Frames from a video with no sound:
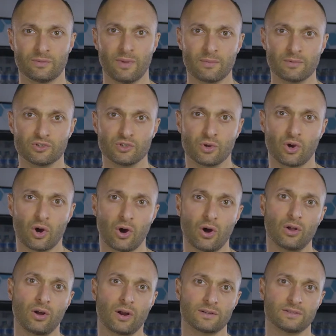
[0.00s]
remember to
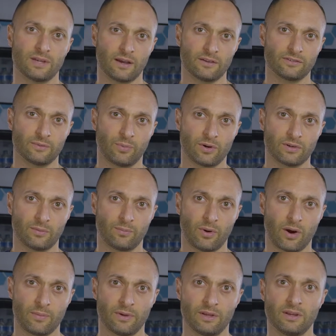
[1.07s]
call our tech support
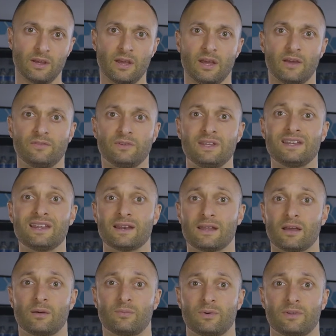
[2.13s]
department if you need any
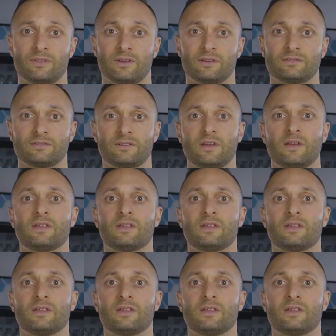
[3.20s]
help with this.